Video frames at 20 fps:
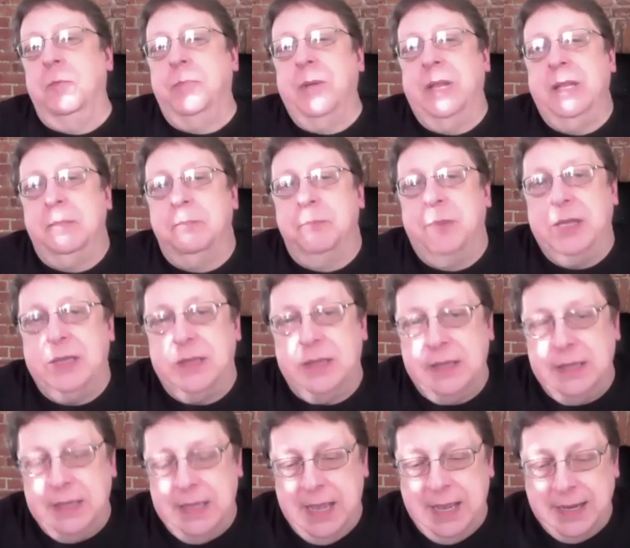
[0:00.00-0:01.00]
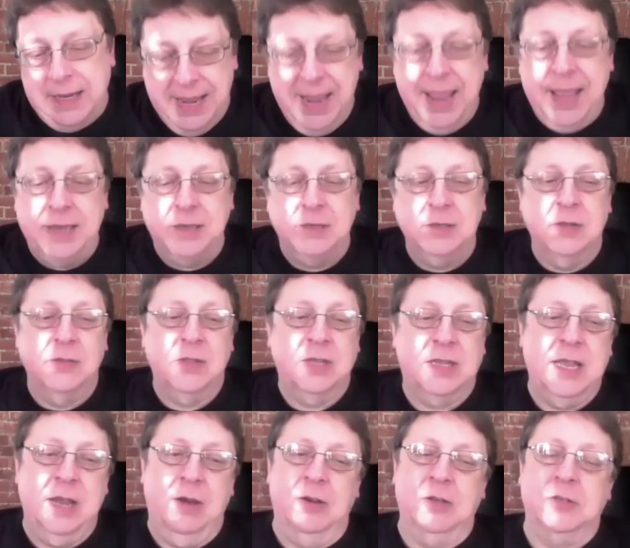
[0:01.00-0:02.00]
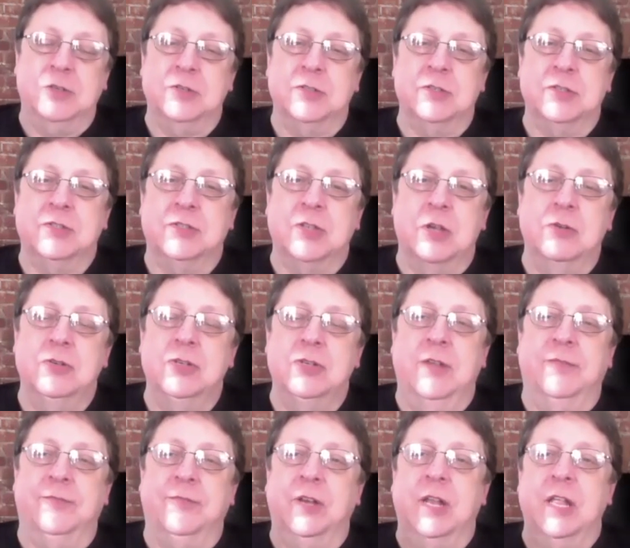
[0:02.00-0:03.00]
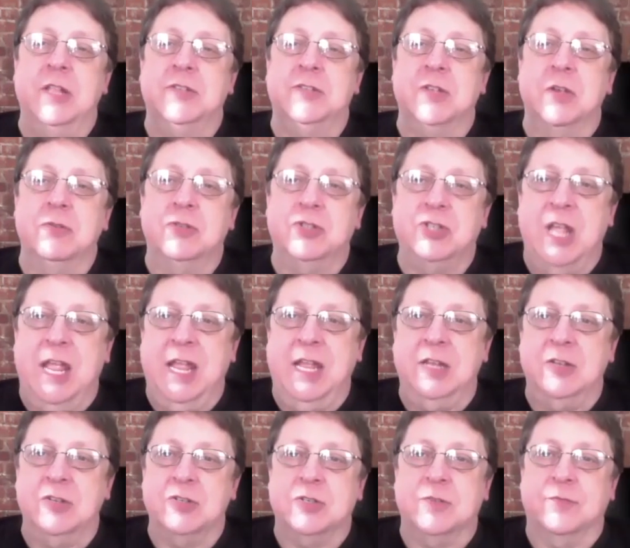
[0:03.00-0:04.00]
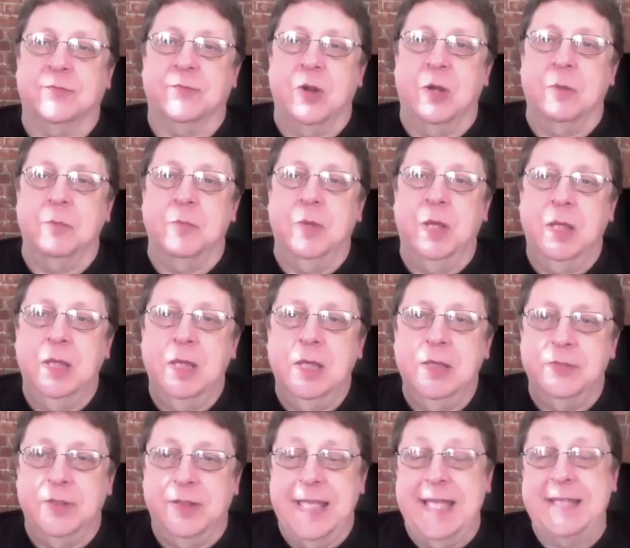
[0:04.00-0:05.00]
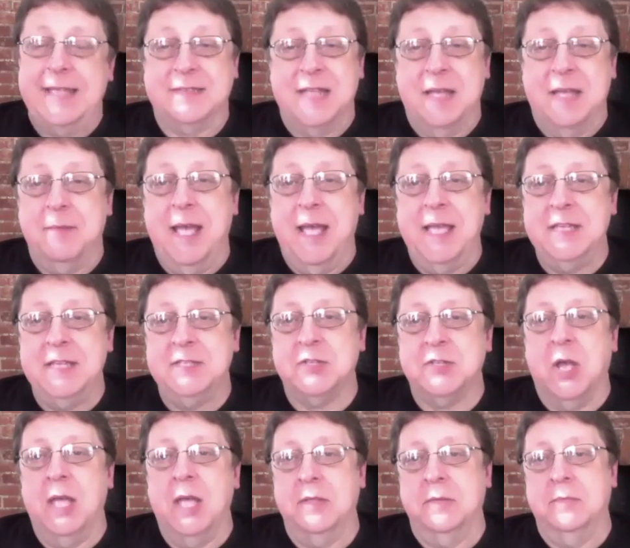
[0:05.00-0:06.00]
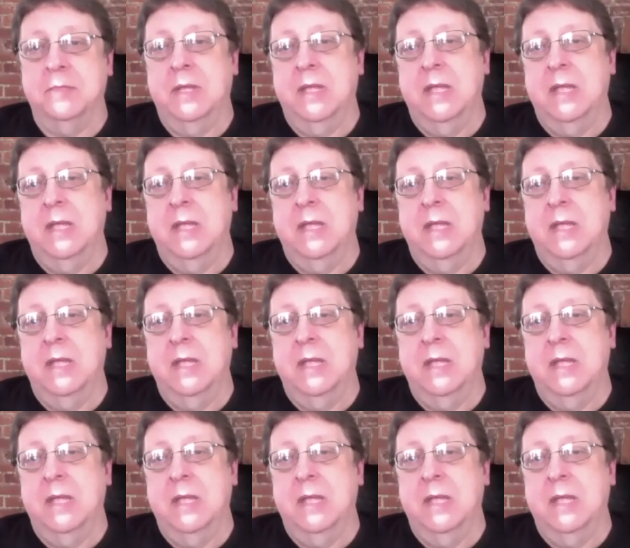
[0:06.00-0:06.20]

But but again, the characters are so different and so changed from the last time I saw them,